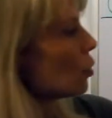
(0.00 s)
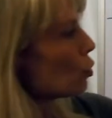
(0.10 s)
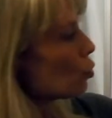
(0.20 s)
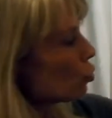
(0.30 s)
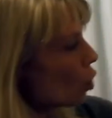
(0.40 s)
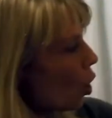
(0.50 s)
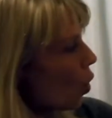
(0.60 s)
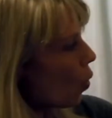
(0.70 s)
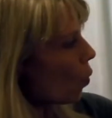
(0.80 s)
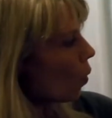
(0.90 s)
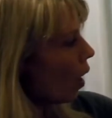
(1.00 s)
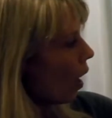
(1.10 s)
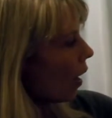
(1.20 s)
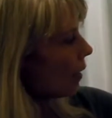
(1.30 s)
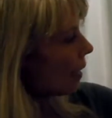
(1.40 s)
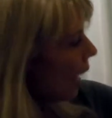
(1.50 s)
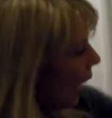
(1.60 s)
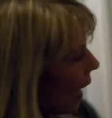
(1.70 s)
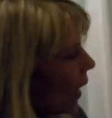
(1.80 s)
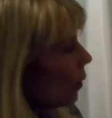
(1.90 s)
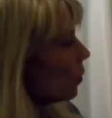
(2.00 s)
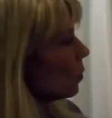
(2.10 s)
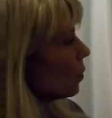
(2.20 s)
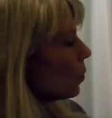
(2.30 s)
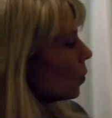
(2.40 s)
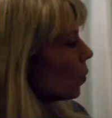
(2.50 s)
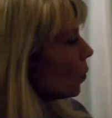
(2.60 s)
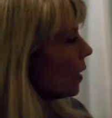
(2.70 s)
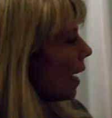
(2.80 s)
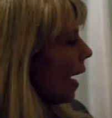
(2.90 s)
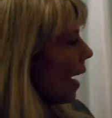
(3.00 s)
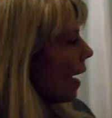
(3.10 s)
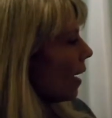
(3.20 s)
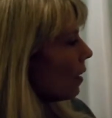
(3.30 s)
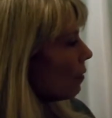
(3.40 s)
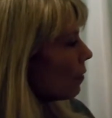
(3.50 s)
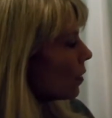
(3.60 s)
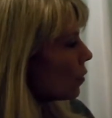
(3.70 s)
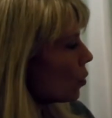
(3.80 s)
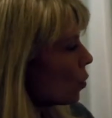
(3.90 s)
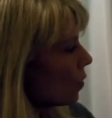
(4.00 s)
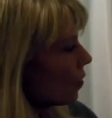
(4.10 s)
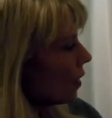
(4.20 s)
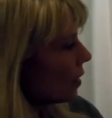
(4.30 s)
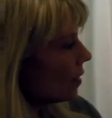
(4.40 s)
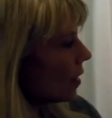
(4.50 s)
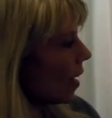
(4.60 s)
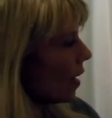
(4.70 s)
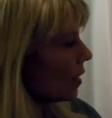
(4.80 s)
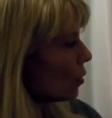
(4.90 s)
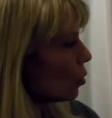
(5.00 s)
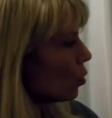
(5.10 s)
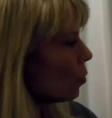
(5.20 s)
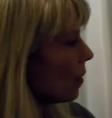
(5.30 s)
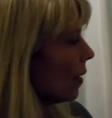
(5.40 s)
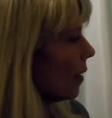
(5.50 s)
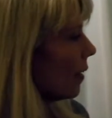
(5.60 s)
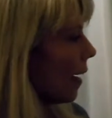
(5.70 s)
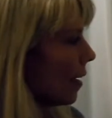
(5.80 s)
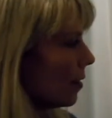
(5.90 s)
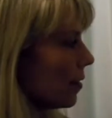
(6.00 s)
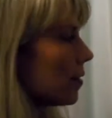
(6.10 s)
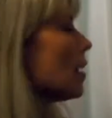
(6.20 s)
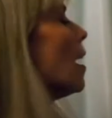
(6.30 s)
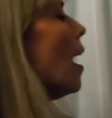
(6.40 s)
So now we have two of these guys, two P gals,